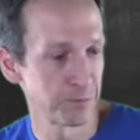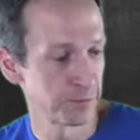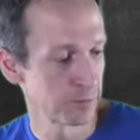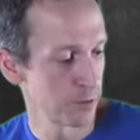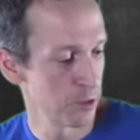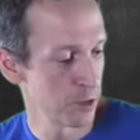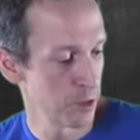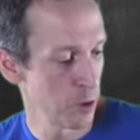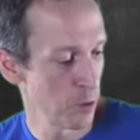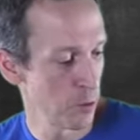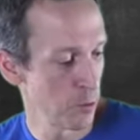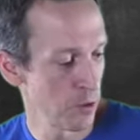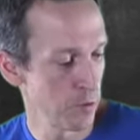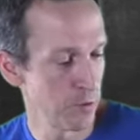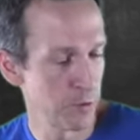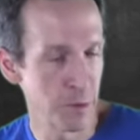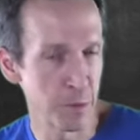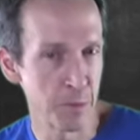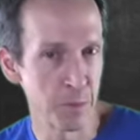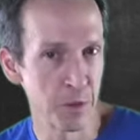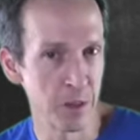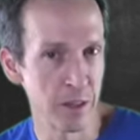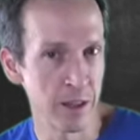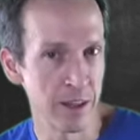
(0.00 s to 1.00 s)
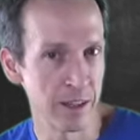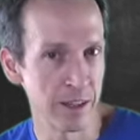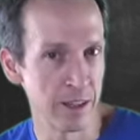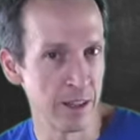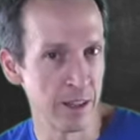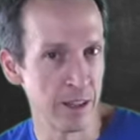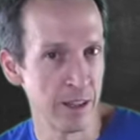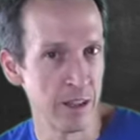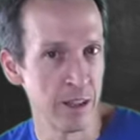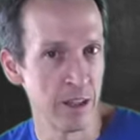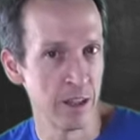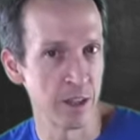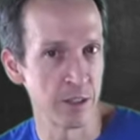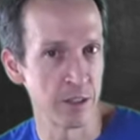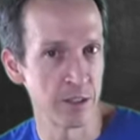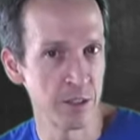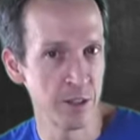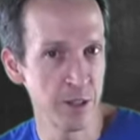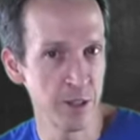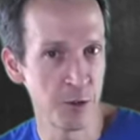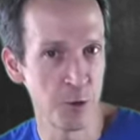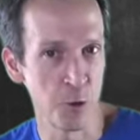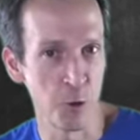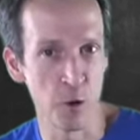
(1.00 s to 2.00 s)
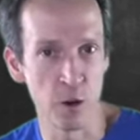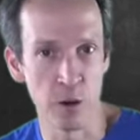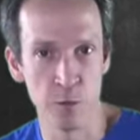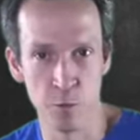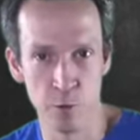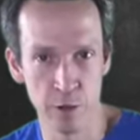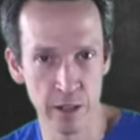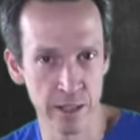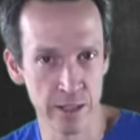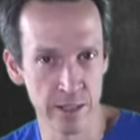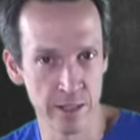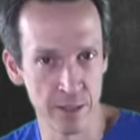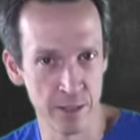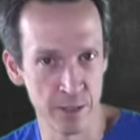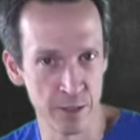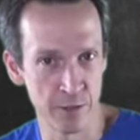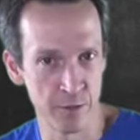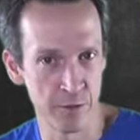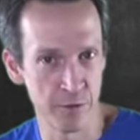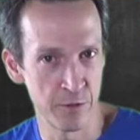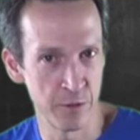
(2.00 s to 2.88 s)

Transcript: So we've been playing a C chord, and we'll get to this